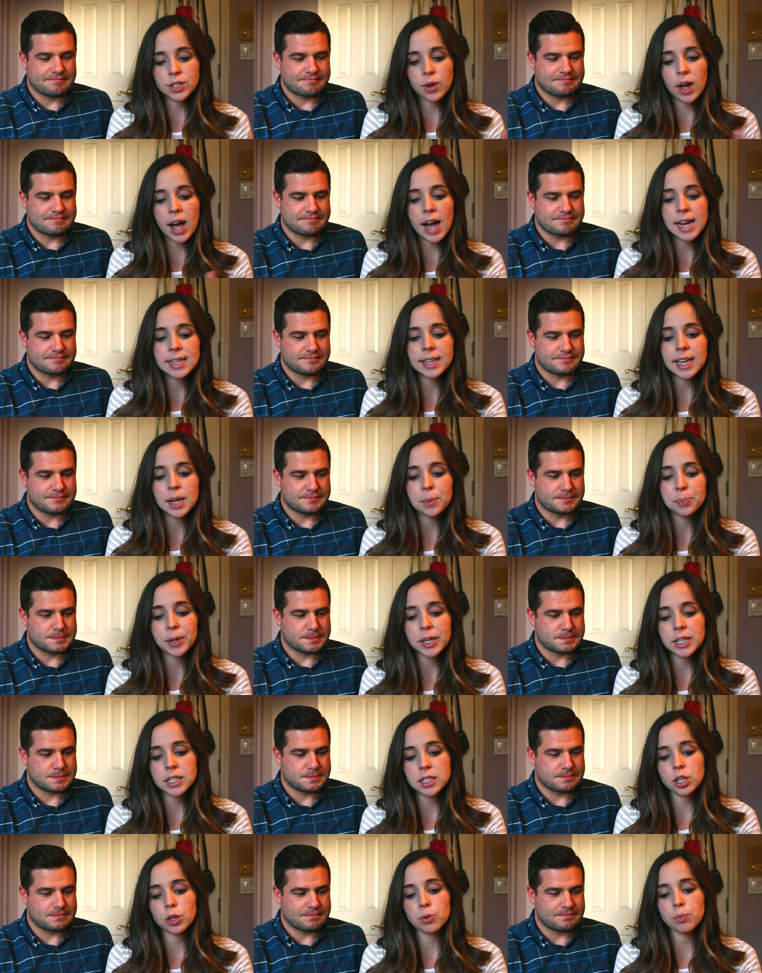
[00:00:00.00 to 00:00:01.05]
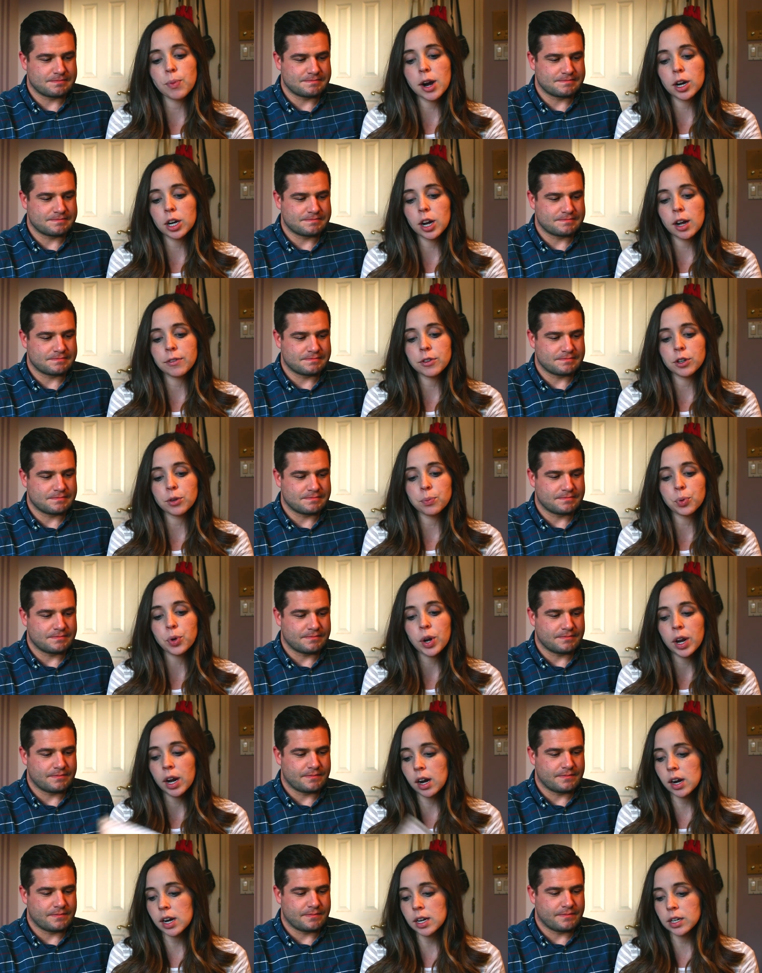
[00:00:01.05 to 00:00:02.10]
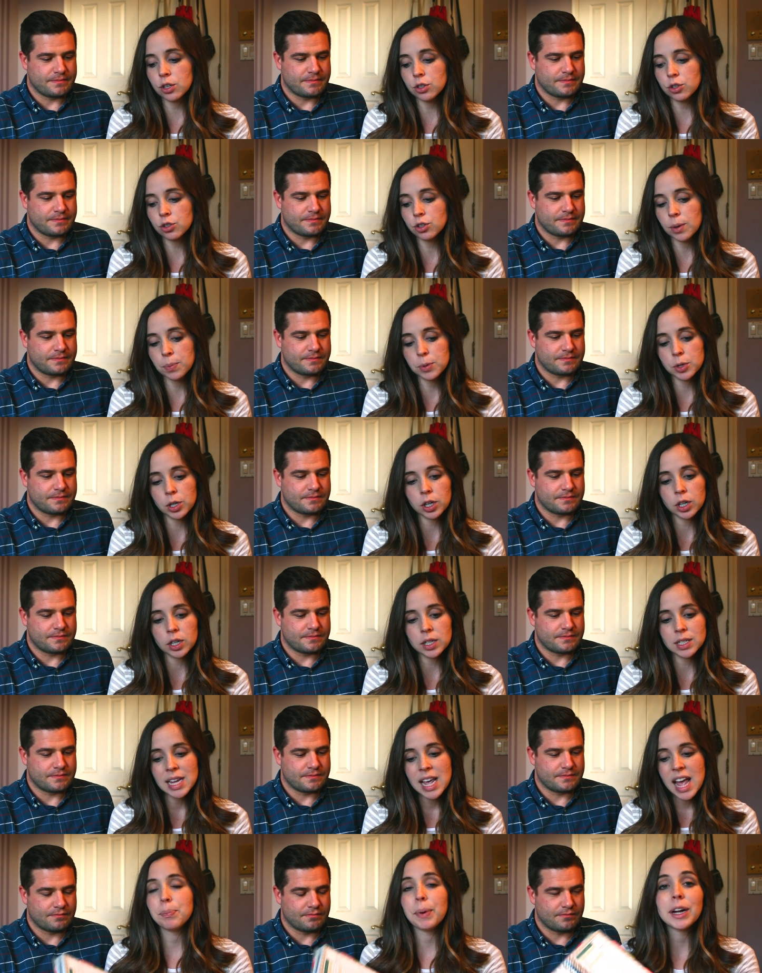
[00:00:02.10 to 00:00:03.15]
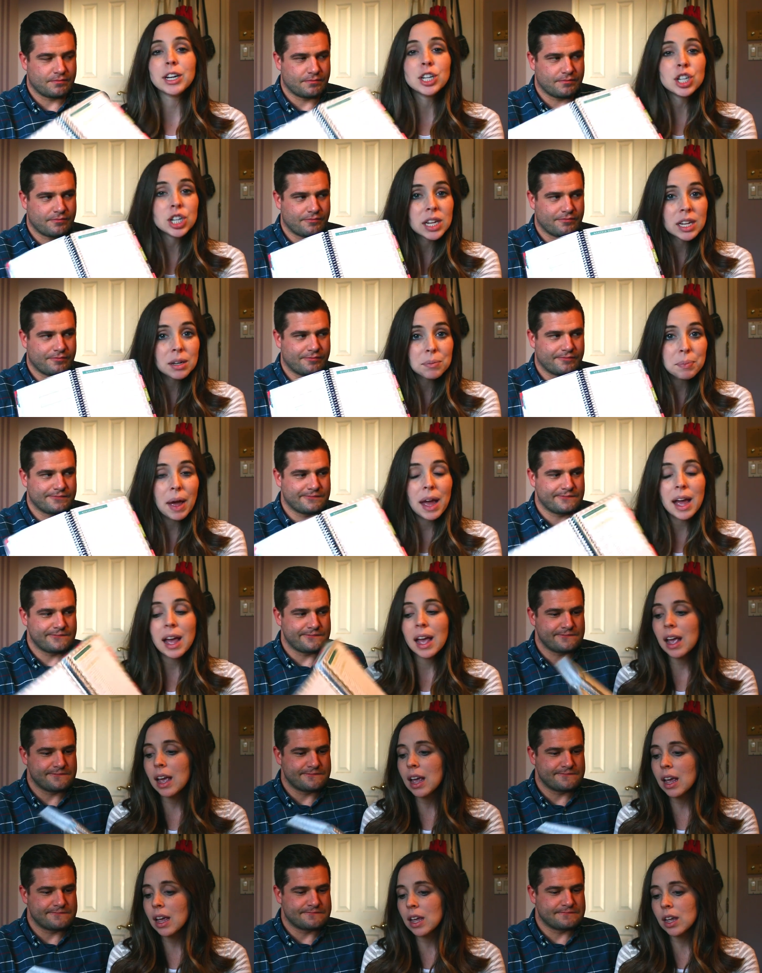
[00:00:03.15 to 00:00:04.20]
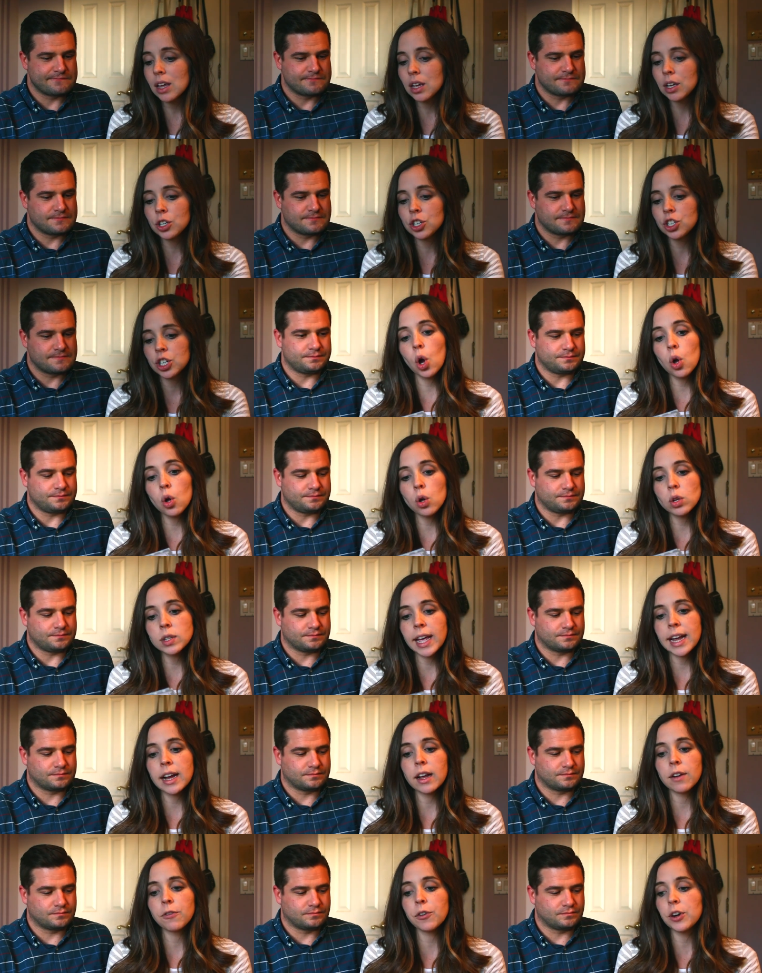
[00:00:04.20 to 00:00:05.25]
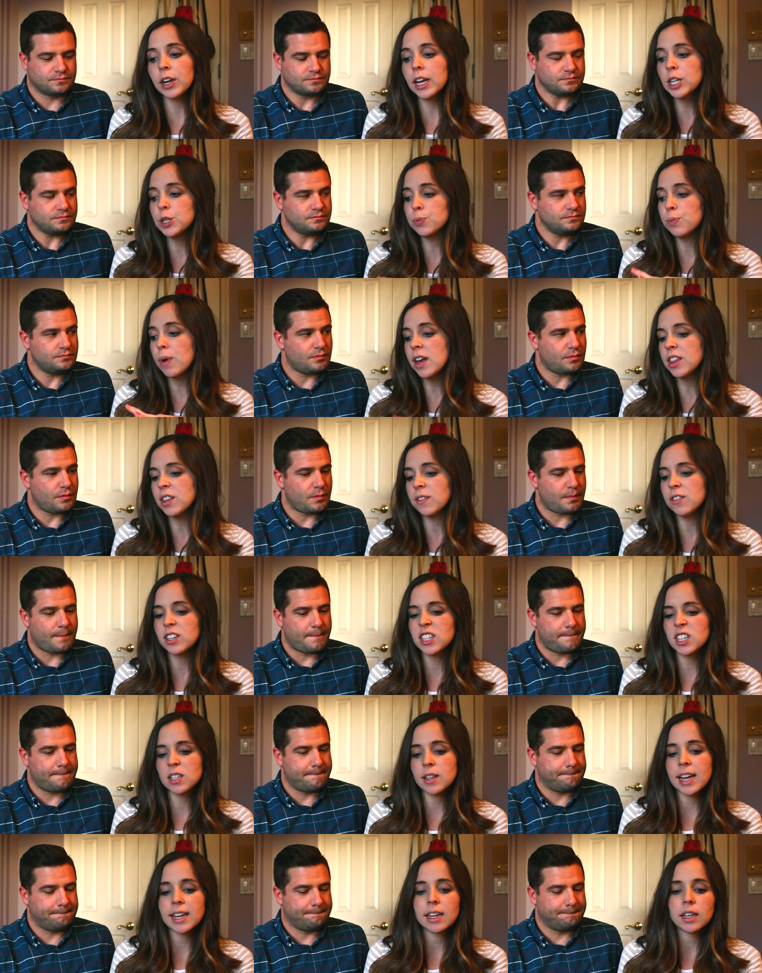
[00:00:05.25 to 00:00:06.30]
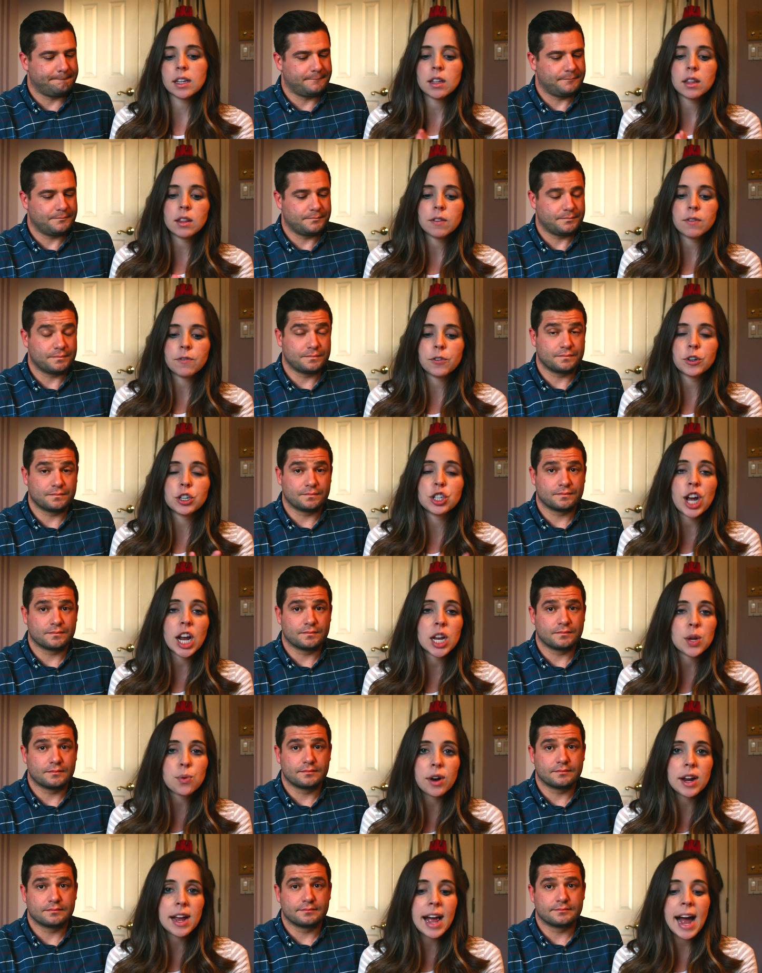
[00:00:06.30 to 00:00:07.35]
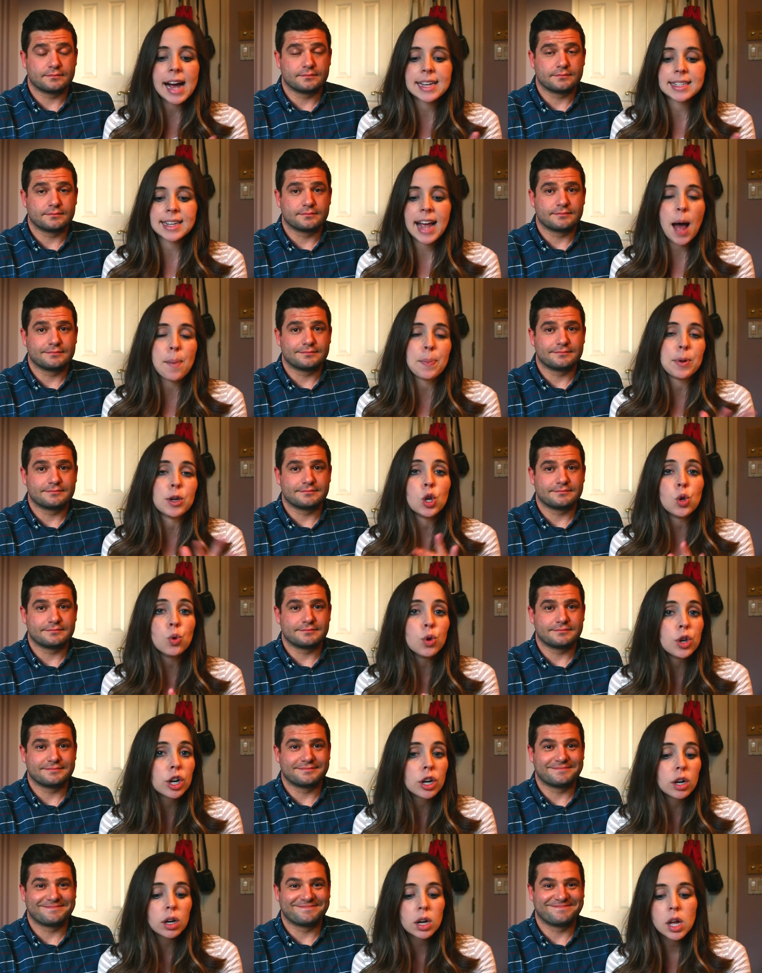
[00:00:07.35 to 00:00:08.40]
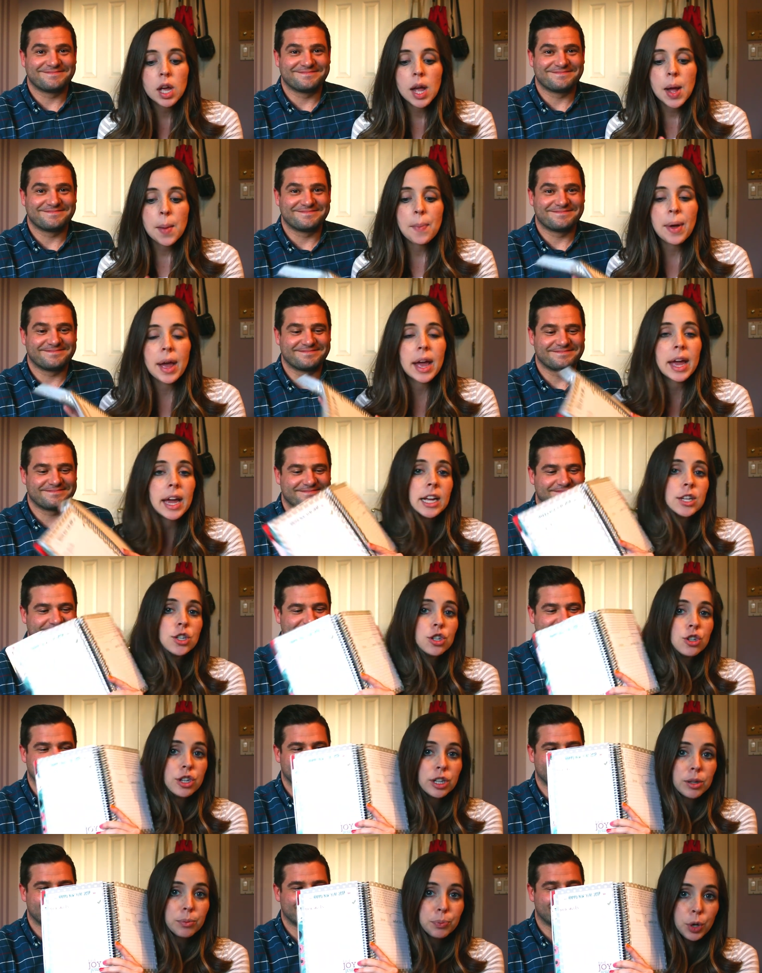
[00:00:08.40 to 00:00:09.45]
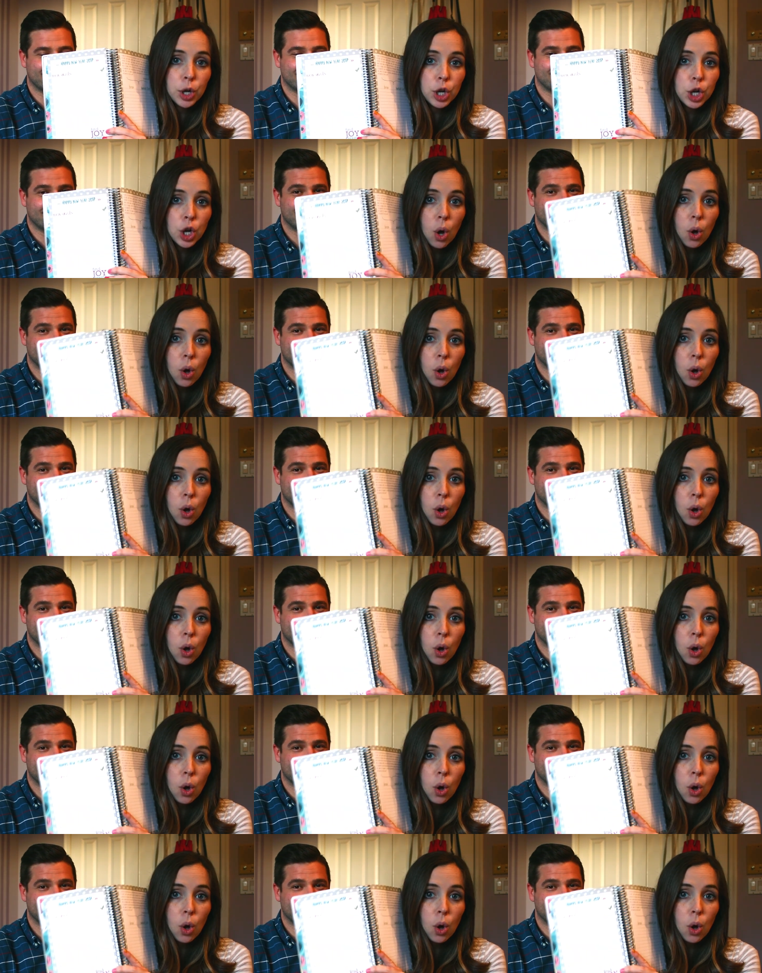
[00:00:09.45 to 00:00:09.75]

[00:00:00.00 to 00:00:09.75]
Speaker 1: So it has like place to mark off your prayer and your scriptures, budgeting page, goal like for each month. If there's like for January, it has a Happy New Year page, and you can put